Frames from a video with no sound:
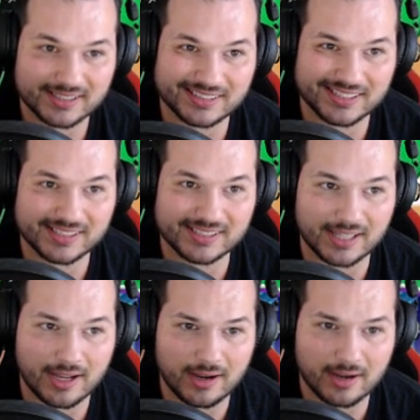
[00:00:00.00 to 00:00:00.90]
since
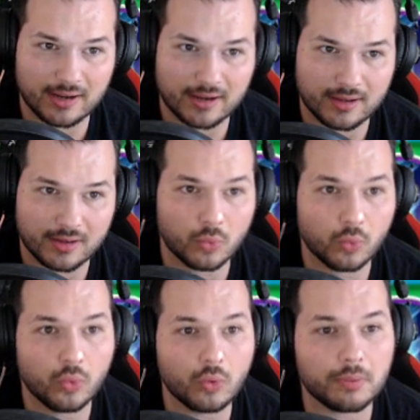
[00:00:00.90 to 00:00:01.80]
they are...
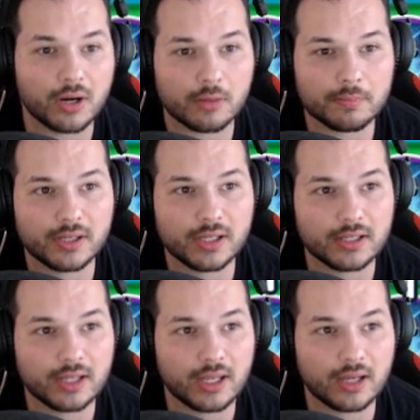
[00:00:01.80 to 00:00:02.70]
ooh, Parpy,
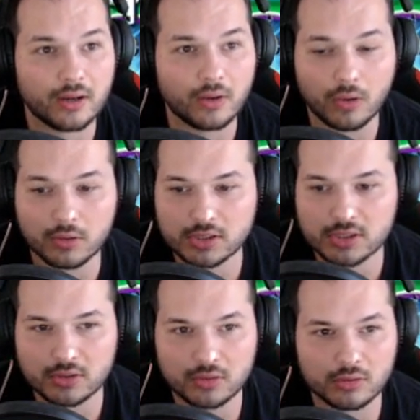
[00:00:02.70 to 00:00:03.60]
they
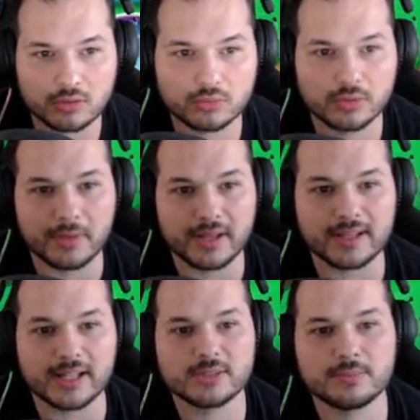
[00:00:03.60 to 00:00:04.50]
also remade
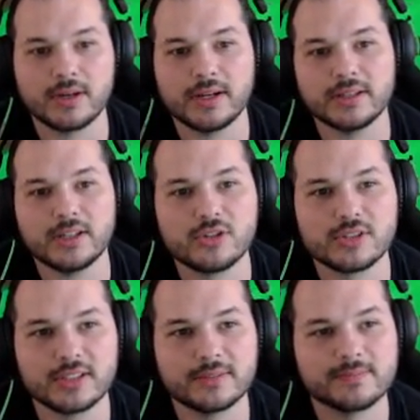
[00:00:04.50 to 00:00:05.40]
that sprite.
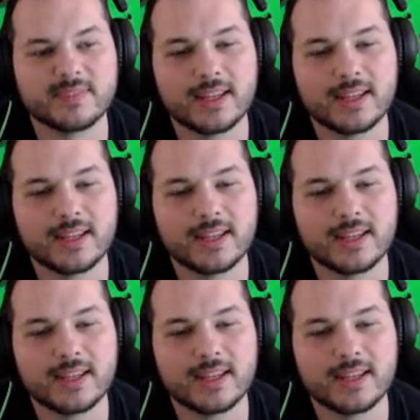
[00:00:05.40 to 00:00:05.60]
Interesting.